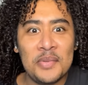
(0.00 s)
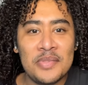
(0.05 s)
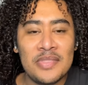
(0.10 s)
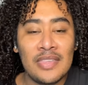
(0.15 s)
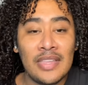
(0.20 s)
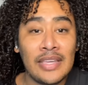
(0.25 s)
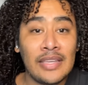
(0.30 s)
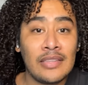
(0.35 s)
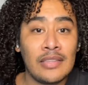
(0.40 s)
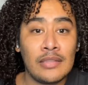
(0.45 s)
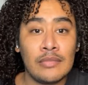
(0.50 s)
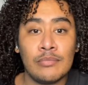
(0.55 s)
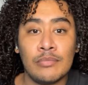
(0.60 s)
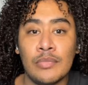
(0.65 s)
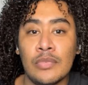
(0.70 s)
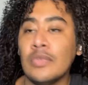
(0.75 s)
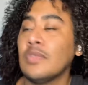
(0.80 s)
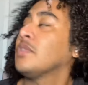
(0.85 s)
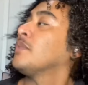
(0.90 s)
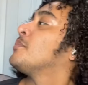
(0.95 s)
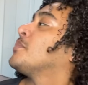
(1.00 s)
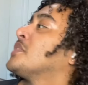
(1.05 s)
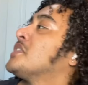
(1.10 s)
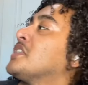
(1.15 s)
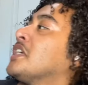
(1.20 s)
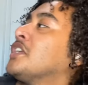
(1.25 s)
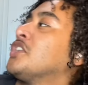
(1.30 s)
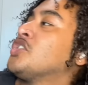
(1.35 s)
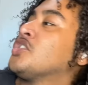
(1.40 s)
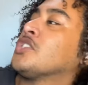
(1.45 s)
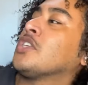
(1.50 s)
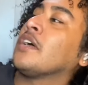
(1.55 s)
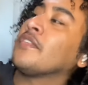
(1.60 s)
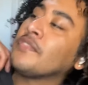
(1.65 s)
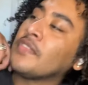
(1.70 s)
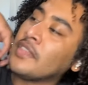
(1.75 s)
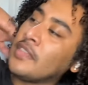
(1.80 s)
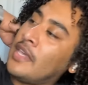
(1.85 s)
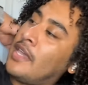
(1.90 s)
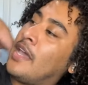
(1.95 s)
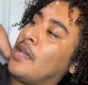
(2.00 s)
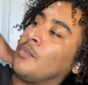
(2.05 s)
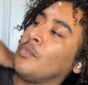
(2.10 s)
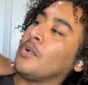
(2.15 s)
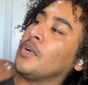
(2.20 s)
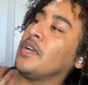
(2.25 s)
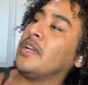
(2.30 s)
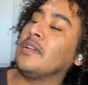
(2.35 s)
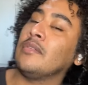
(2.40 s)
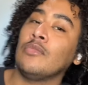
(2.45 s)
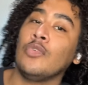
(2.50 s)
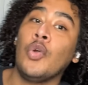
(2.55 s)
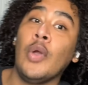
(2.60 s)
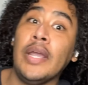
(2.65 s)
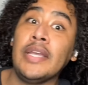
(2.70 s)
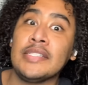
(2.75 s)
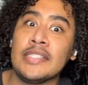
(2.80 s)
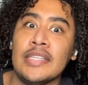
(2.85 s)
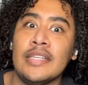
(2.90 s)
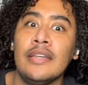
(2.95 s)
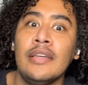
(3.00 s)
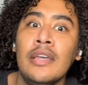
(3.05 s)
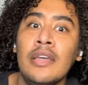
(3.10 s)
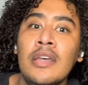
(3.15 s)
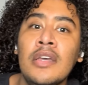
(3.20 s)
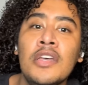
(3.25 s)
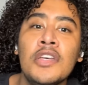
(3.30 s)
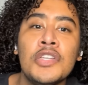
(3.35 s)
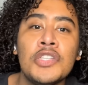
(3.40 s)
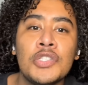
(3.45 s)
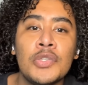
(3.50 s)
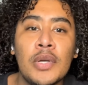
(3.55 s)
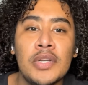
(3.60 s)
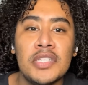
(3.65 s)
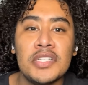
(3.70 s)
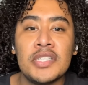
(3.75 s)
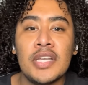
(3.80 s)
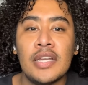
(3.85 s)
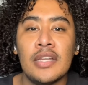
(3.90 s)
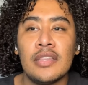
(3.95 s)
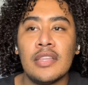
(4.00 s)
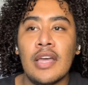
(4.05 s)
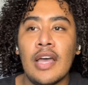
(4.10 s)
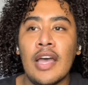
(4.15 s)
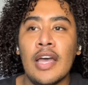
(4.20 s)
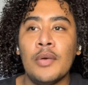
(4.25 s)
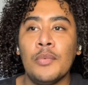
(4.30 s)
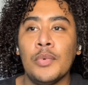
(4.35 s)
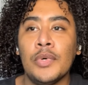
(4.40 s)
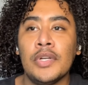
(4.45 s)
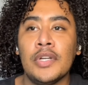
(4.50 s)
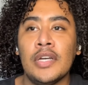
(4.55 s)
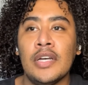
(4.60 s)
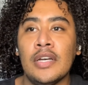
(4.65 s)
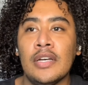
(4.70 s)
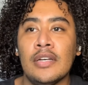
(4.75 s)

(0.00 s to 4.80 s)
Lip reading: And like the percentages off that they had were crazy. So I decided that I would